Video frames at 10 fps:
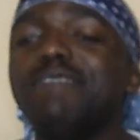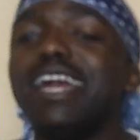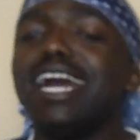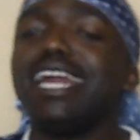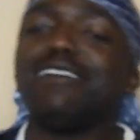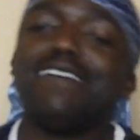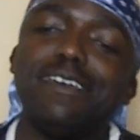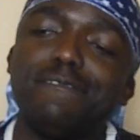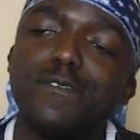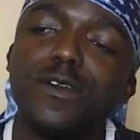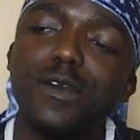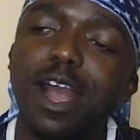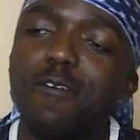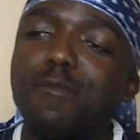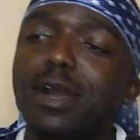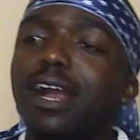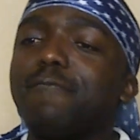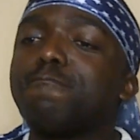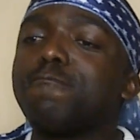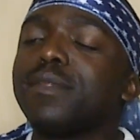otherwise, bro, how my...
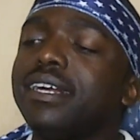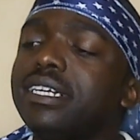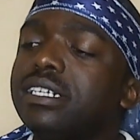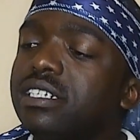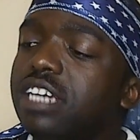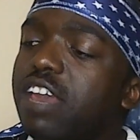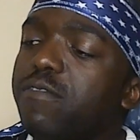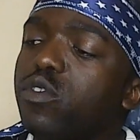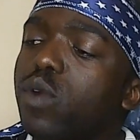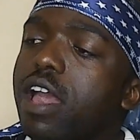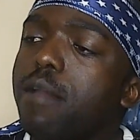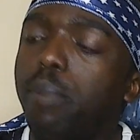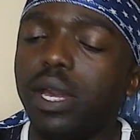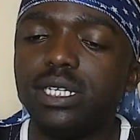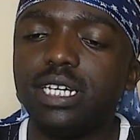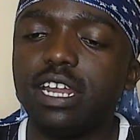If you are a person,